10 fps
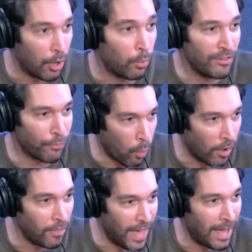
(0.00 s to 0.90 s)
We've
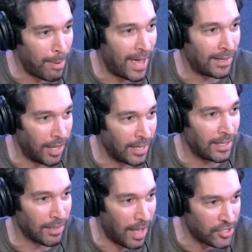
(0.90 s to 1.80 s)
won that battle
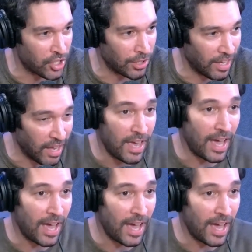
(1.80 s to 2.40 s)
ideologically,